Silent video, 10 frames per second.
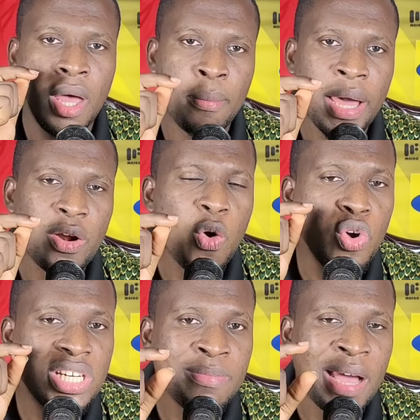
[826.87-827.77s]
But
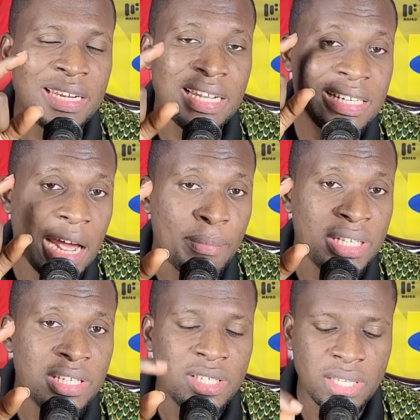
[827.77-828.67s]
O demanded
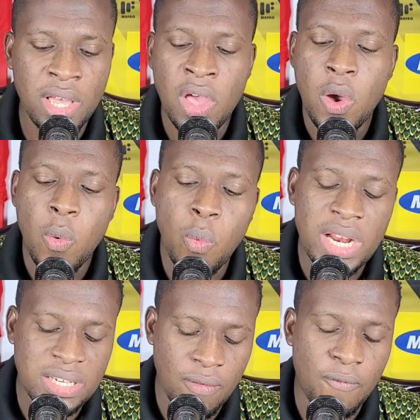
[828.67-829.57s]
damages
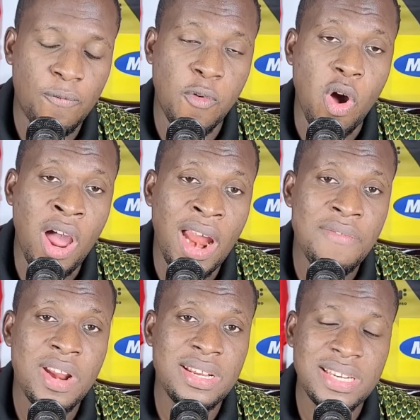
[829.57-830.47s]
worth
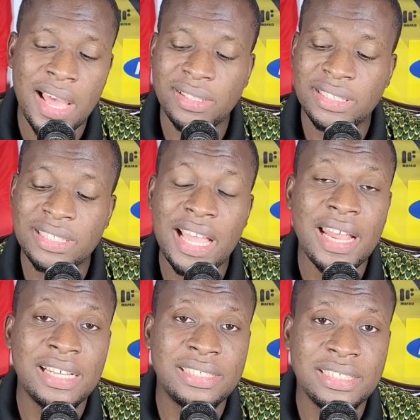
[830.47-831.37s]
400,000
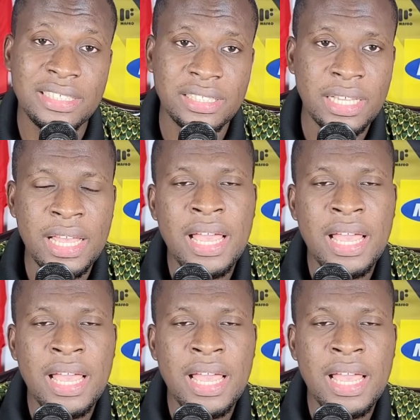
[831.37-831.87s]
Ghana cedis.